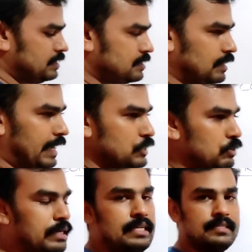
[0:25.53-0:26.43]
is
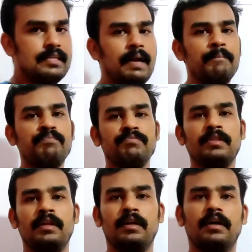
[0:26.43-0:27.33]
actually it's a
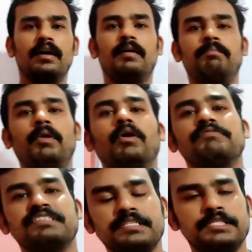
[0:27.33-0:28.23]
plot
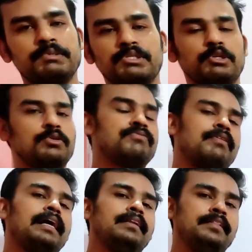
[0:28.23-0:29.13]
which is used to
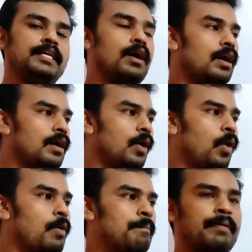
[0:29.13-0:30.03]
find the
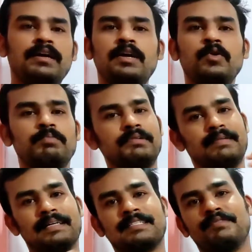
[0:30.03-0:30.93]
open loop
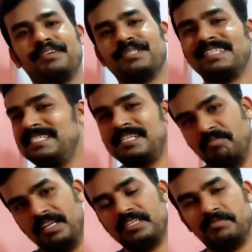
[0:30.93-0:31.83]
transfer function
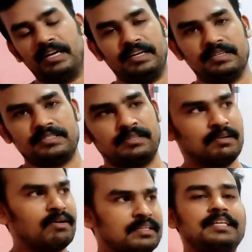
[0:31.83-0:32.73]
stability, my dears,
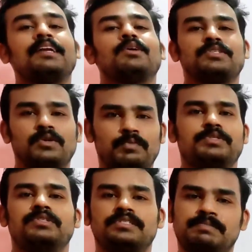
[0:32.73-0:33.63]
not the closed loop
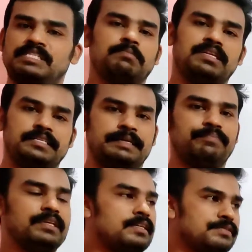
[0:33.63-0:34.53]
system stability.
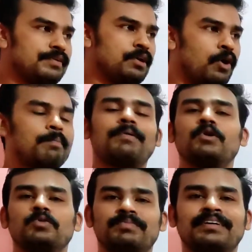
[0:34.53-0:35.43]
It is for
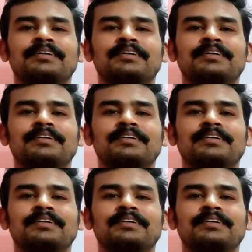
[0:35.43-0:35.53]
open loop